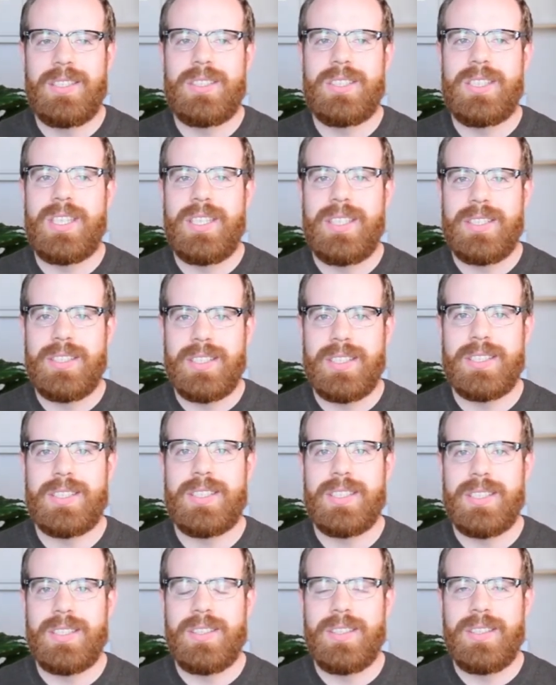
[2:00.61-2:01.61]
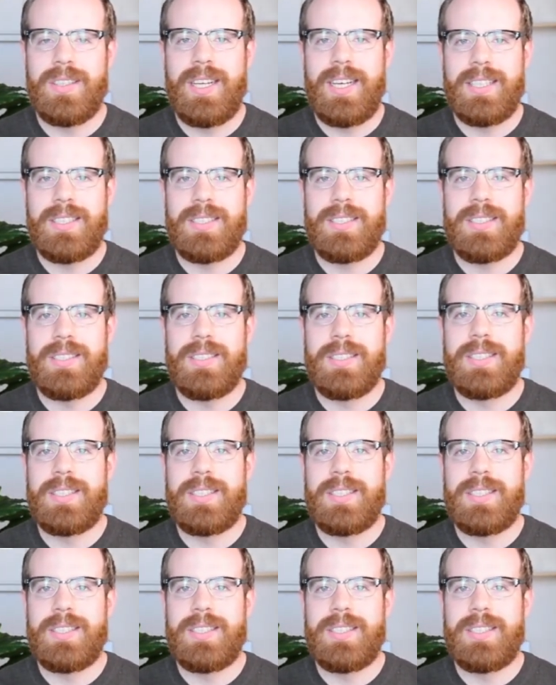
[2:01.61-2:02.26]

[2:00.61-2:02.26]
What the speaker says: changing signal that's